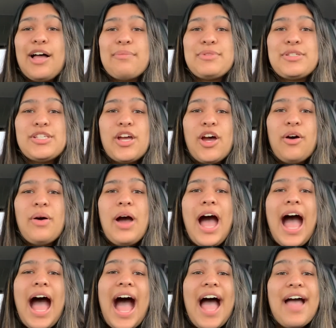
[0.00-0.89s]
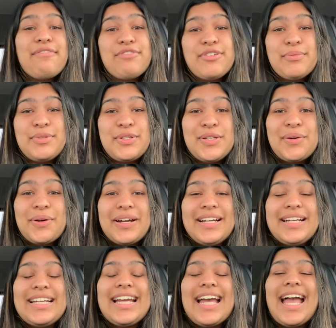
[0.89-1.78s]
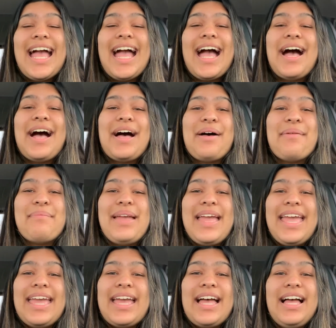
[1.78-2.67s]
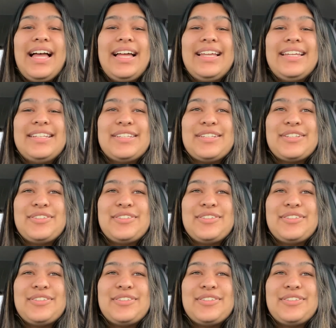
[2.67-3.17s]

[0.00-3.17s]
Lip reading: So I'm from New York, and